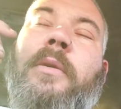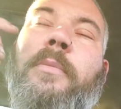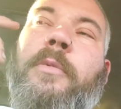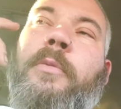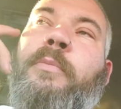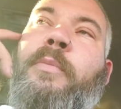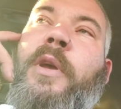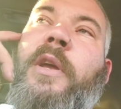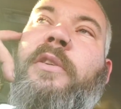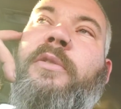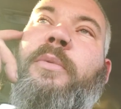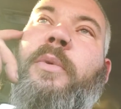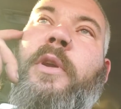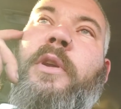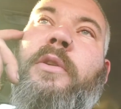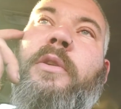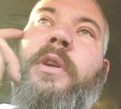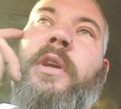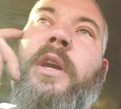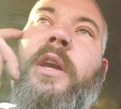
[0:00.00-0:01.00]
up the best way
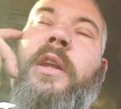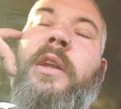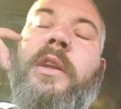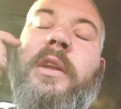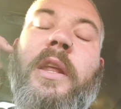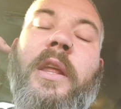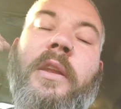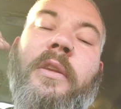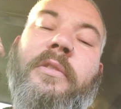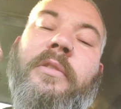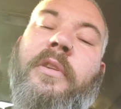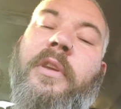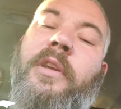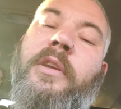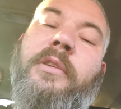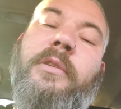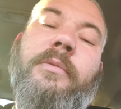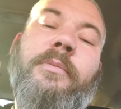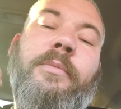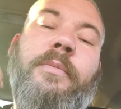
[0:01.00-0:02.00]
you can, and then it's
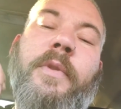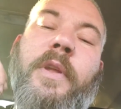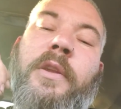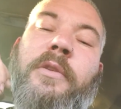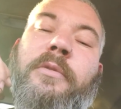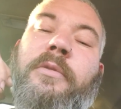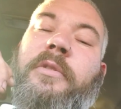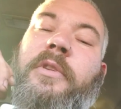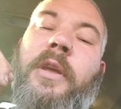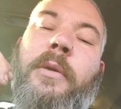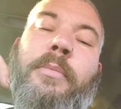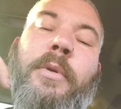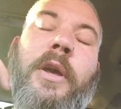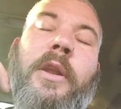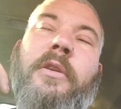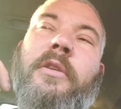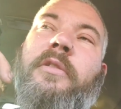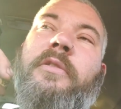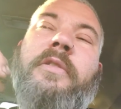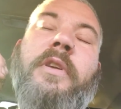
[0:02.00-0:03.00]
like, then you step
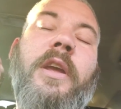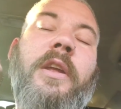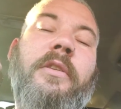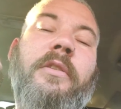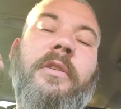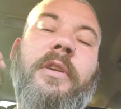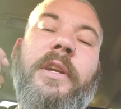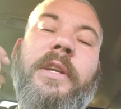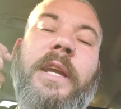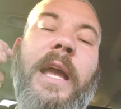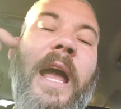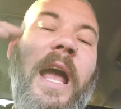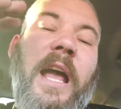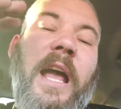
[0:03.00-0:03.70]
out of your tent, and you're like,